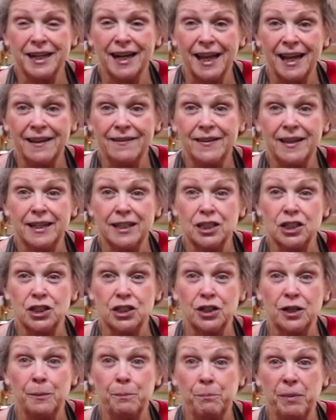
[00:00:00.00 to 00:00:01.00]
glad that
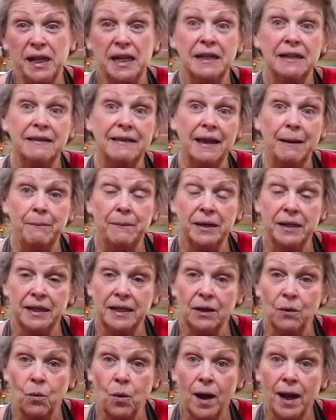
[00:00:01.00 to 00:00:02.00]
instead of piddling that
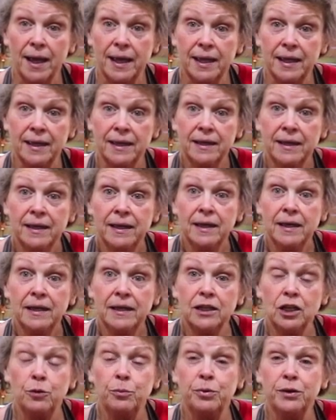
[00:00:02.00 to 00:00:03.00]
money away,
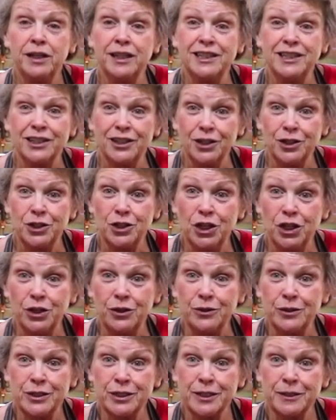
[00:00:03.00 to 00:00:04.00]
you put it to good
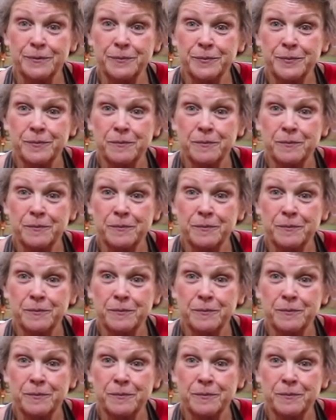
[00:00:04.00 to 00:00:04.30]
use.